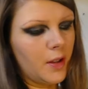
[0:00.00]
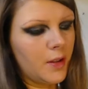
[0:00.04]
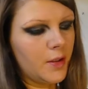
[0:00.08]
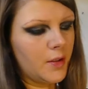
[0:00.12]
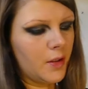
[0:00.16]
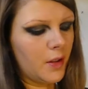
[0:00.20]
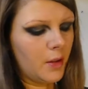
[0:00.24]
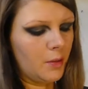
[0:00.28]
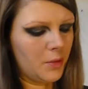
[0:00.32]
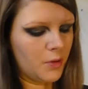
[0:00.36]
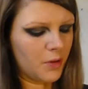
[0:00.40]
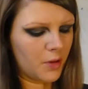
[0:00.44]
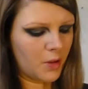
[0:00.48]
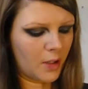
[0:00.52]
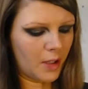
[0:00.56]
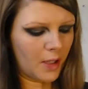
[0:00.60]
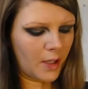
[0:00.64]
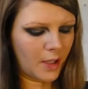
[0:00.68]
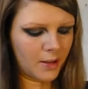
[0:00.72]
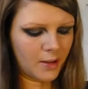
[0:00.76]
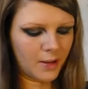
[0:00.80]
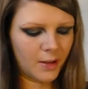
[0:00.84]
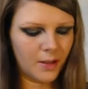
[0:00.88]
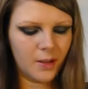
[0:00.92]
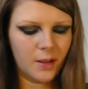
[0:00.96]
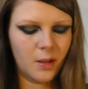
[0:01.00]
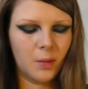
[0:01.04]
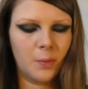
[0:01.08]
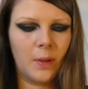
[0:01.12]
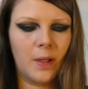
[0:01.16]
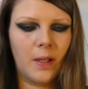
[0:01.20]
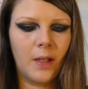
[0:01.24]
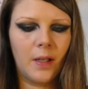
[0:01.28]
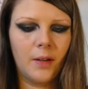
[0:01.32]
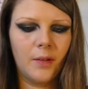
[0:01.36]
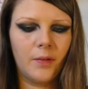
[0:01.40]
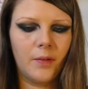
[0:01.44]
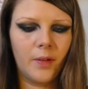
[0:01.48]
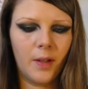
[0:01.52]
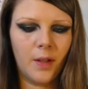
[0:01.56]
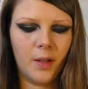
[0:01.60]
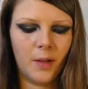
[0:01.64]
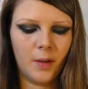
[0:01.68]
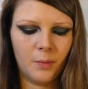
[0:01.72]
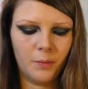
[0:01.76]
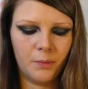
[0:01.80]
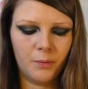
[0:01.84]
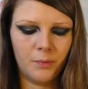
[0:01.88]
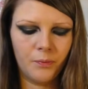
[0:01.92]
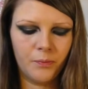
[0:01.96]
so I'm just going to add a little bit of a